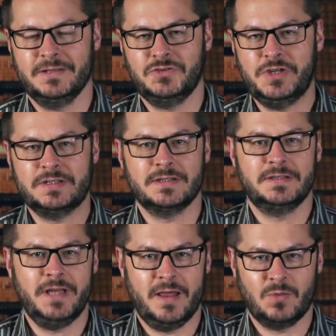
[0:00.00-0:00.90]
as Jesus'
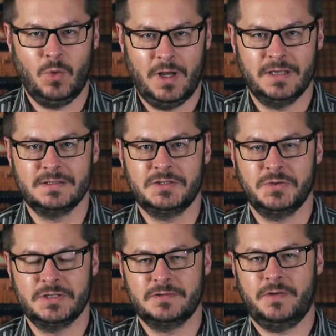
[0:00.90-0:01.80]
death was
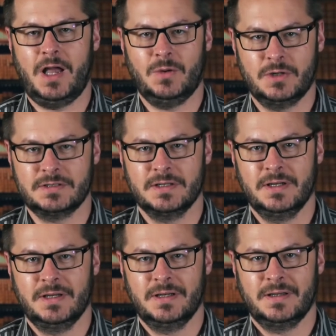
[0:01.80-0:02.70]
to his followers,
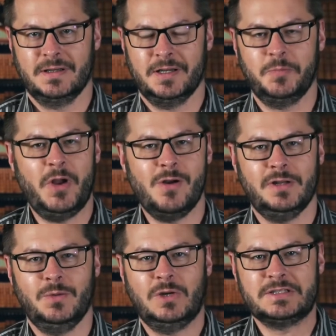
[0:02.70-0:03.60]
it
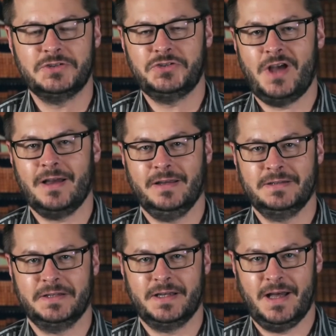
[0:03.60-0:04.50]
apparently wasn't
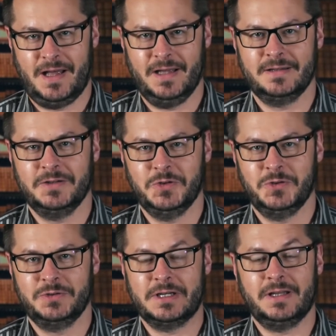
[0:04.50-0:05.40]
shocking to God,
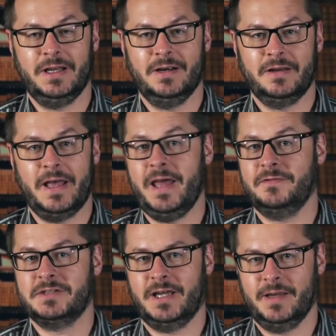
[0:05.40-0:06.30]
who declared ahead
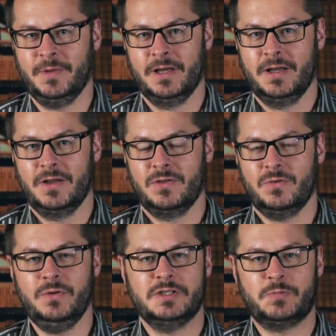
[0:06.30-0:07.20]
of time
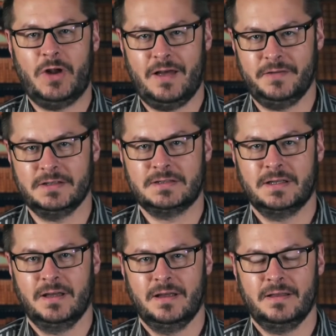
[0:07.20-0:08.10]
through his prophets
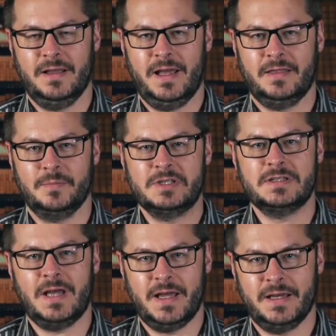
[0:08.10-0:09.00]
that the
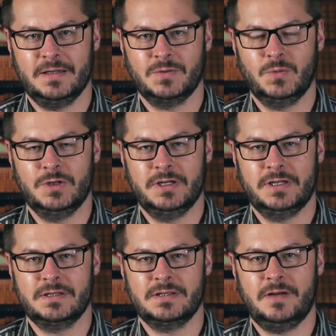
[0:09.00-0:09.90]
Messiah
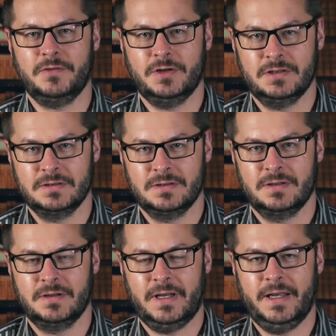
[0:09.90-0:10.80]
would suffer
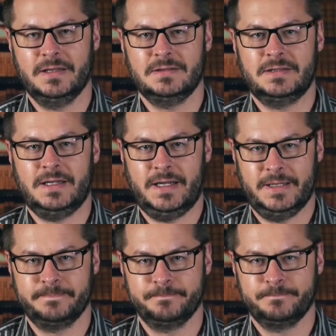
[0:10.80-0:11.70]
and die.